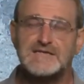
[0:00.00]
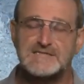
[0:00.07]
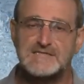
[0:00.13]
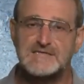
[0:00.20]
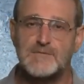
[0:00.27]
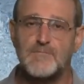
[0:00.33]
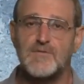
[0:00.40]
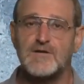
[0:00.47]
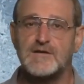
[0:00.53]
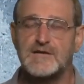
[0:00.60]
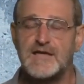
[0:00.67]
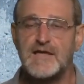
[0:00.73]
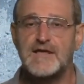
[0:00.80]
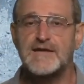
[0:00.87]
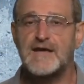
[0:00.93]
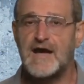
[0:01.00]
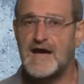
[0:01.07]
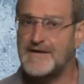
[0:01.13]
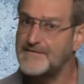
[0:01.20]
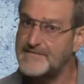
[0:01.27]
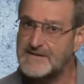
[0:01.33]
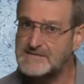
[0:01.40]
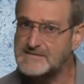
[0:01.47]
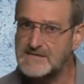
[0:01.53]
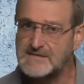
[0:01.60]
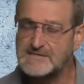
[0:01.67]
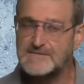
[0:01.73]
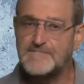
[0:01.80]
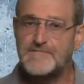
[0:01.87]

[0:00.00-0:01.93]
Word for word: symbol in an rather than the